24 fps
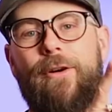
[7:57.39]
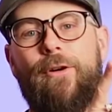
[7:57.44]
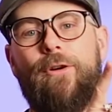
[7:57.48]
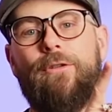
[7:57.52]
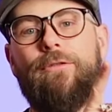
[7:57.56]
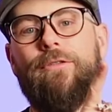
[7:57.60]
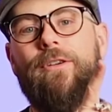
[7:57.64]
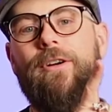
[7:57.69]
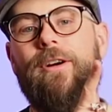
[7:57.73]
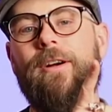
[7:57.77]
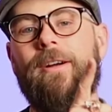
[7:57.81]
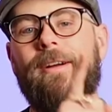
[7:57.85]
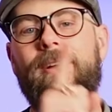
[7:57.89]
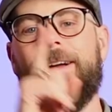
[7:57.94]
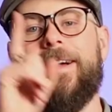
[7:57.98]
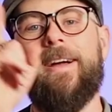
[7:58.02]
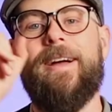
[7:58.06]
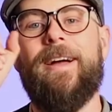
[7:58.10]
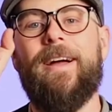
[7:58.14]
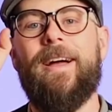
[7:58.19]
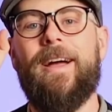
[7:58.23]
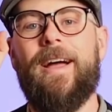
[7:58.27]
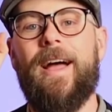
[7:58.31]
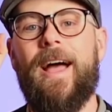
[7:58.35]
over
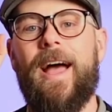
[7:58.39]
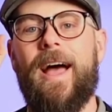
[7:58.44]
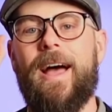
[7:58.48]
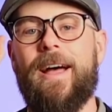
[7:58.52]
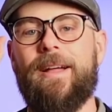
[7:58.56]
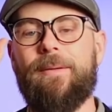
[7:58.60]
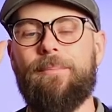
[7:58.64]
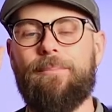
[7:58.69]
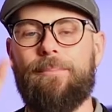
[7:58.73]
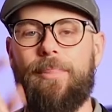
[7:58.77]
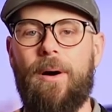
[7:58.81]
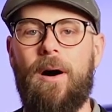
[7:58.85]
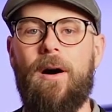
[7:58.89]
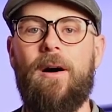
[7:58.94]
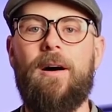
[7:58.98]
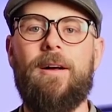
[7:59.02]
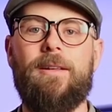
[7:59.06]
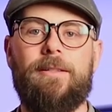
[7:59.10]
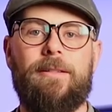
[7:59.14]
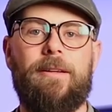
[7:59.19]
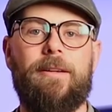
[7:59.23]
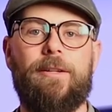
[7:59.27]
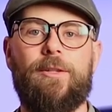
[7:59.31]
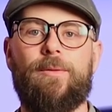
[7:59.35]
and
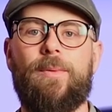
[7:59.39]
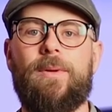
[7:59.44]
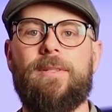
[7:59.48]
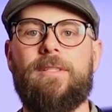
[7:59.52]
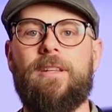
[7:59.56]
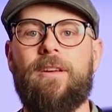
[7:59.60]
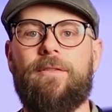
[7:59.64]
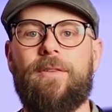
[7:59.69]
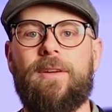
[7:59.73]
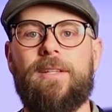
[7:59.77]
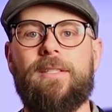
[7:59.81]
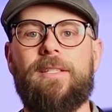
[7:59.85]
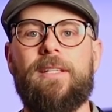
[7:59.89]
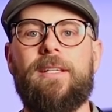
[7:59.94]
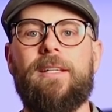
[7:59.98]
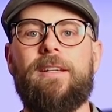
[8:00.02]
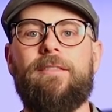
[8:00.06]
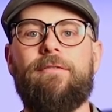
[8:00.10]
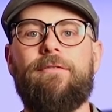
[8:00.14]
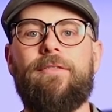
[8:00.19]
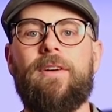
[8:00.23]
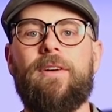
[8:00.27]
pause on a specific scene and